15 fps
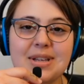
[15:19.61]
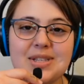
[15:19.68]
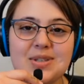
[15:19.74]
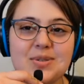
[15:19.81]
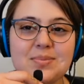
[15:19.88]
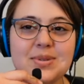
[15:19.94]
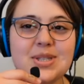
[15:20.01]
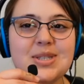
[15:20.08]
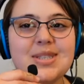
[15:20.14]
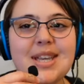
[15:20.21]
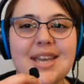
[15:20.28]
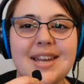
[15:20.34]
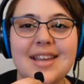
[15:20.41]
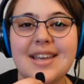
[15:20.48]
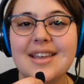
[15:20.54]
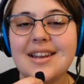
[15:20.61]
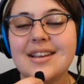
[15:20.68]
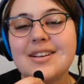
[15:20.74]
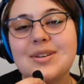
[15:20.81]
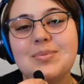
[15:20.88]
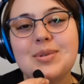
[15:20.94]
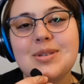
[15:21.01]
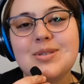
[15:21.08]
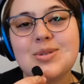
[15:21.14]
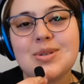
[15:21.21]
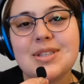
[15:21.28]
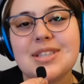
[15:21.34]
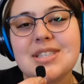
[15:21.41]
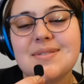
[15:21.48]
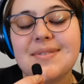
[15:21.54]
I do appreciate it, and I hope you
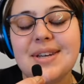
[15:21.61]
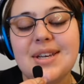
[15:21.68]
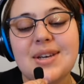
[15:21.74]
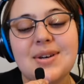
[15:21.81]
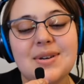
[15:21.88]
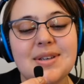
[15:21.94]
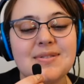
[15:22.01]
enjoyed this video.